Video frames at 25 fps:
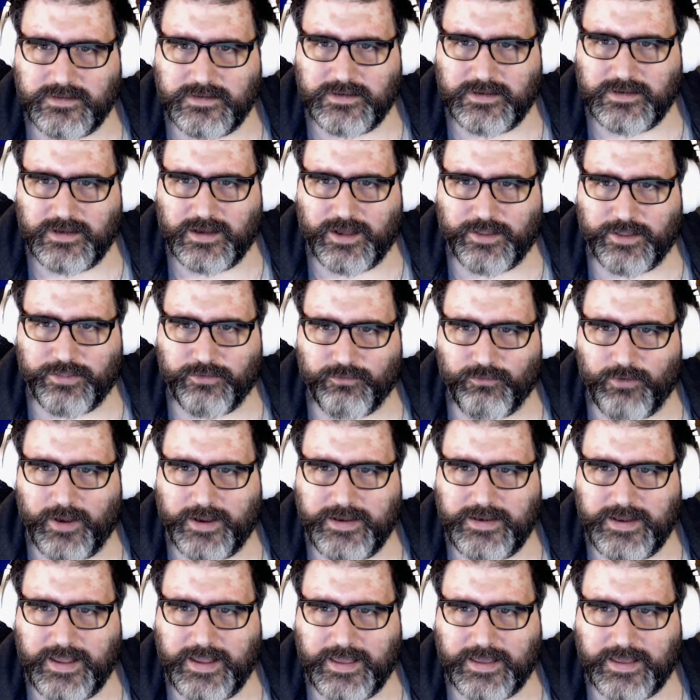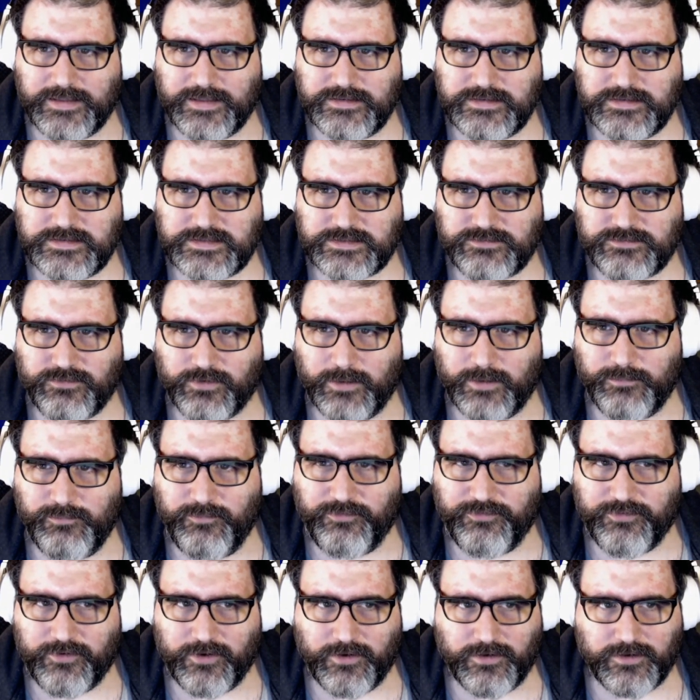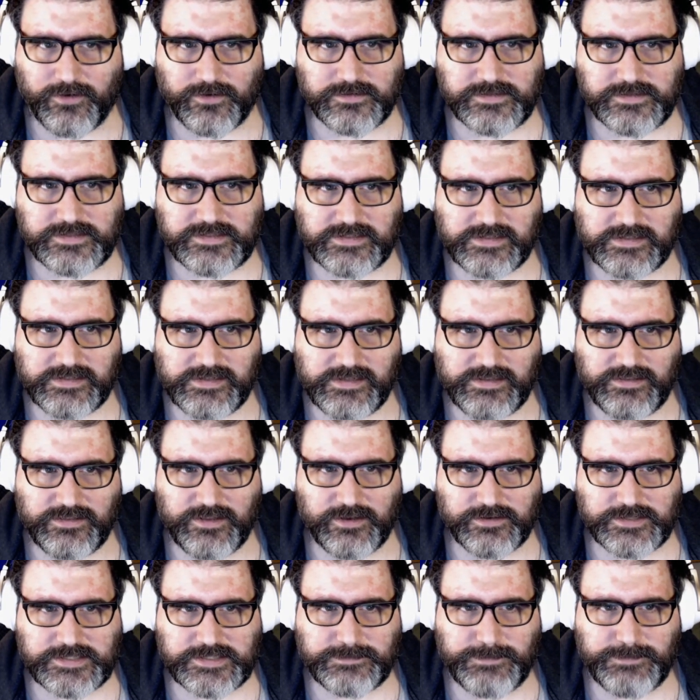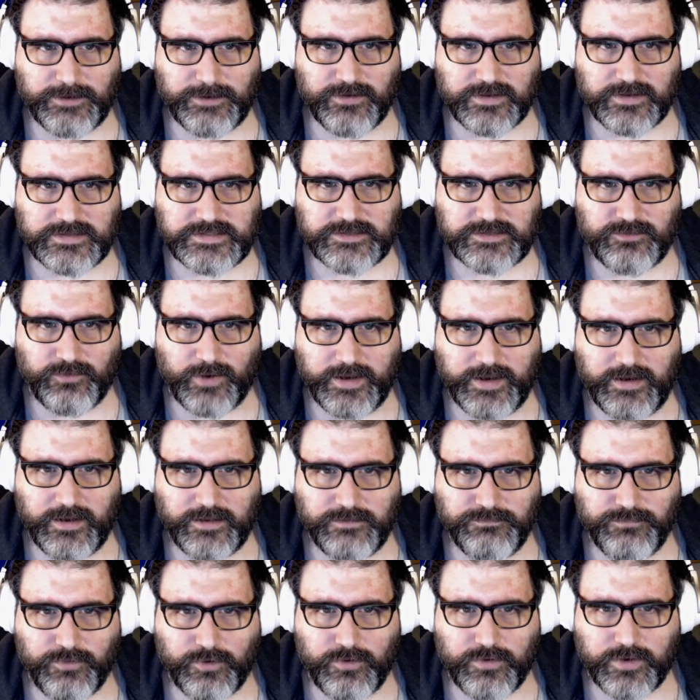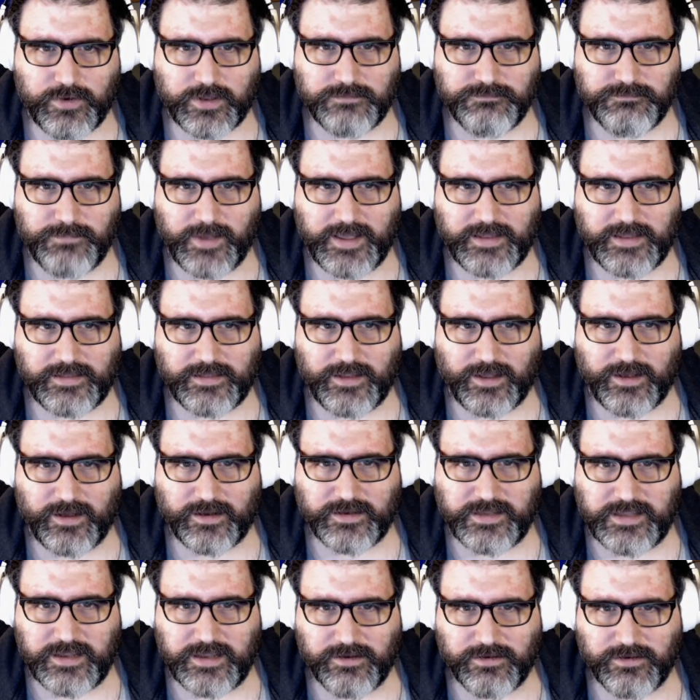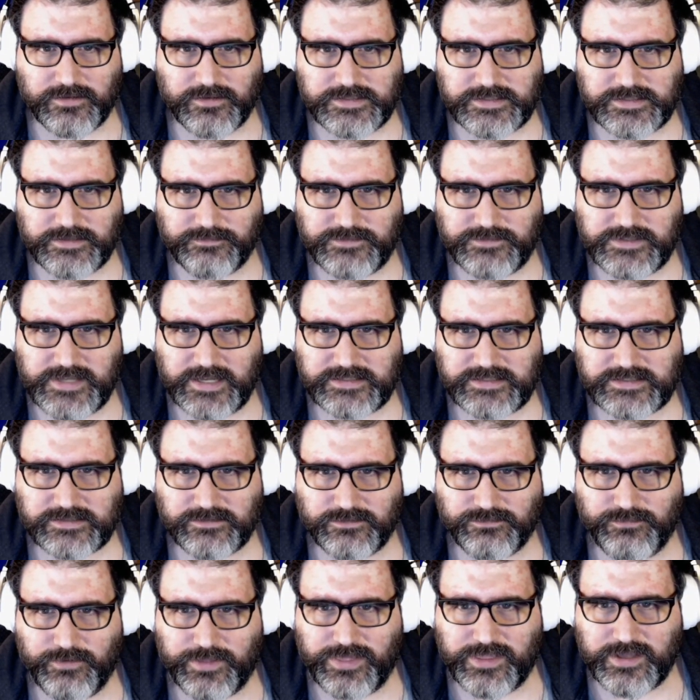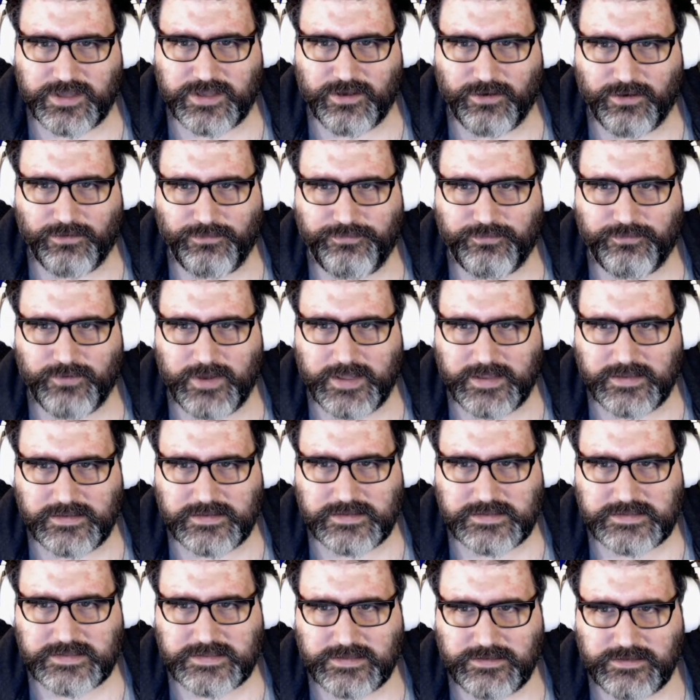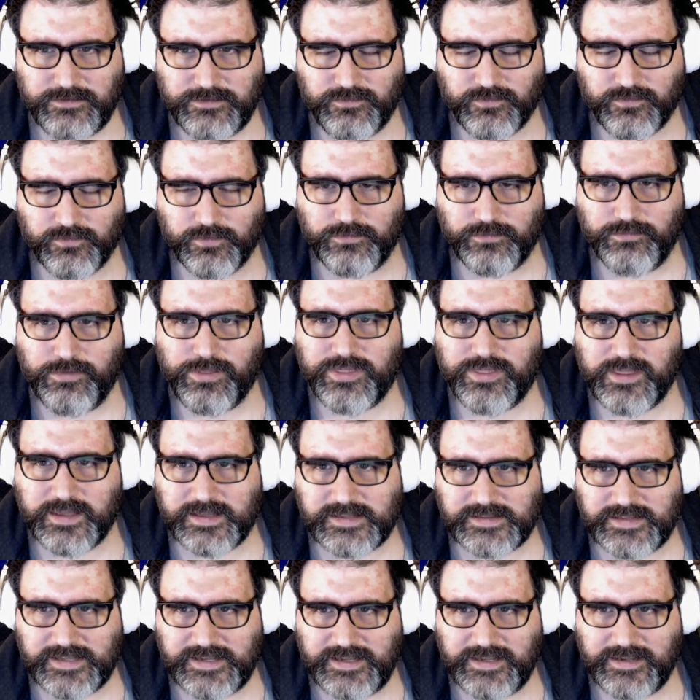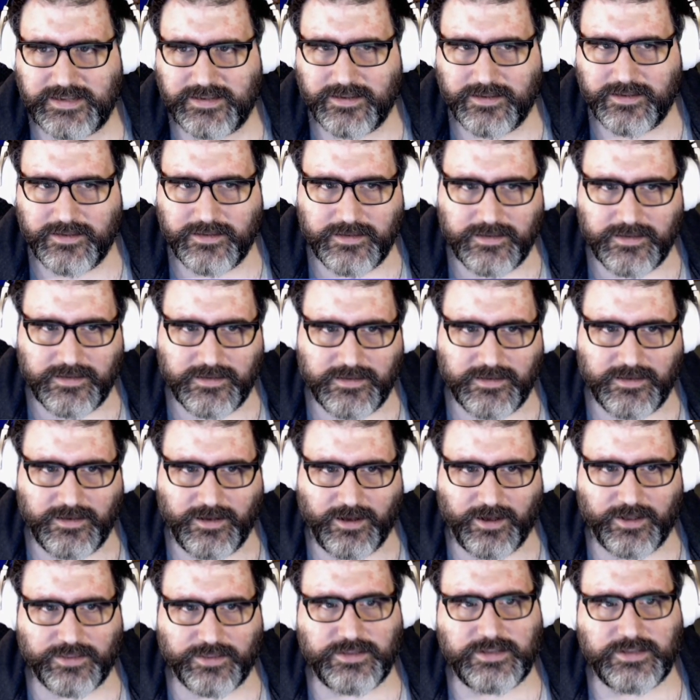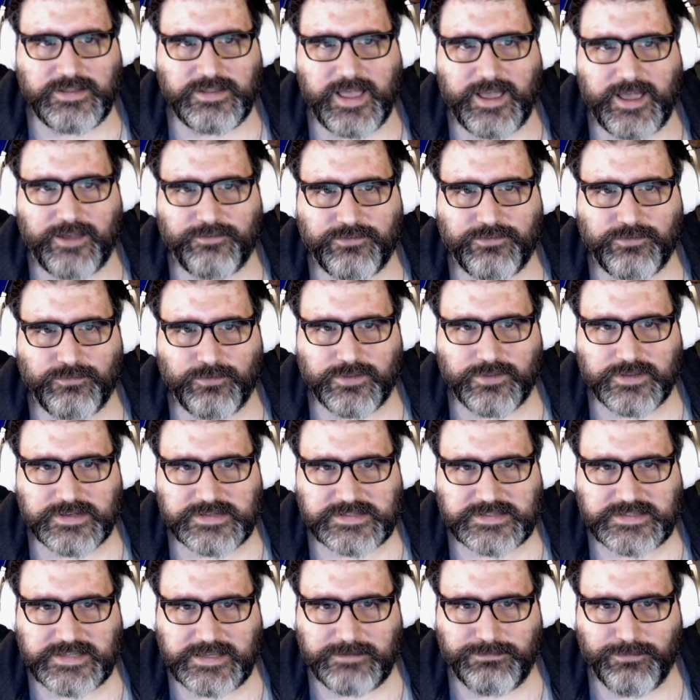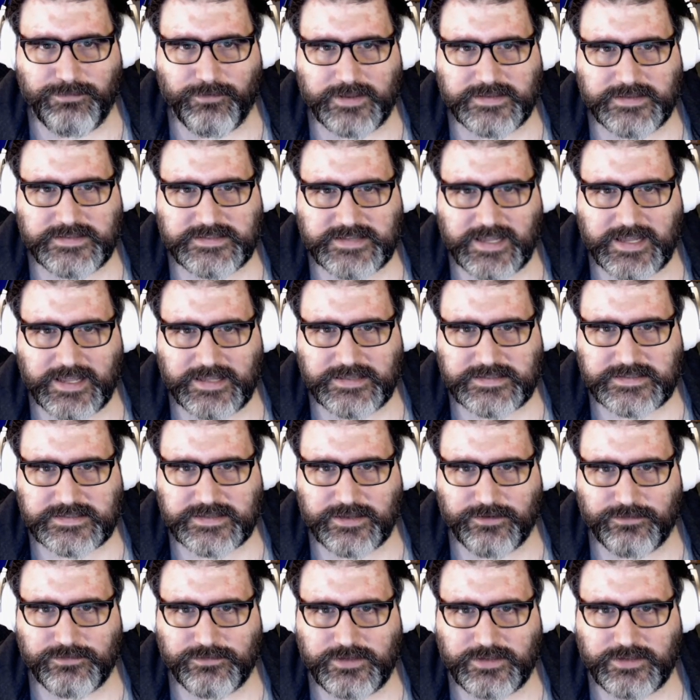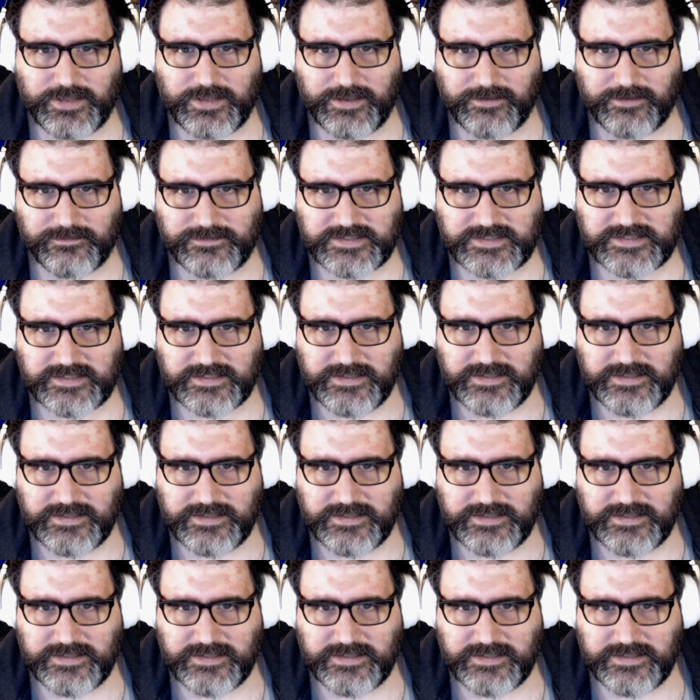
On the right hand, scrub firs, their spirits quite unbroken by long years of tussle with the gulf winds, grew thickly. On the left were the steep red sandstone cliffs,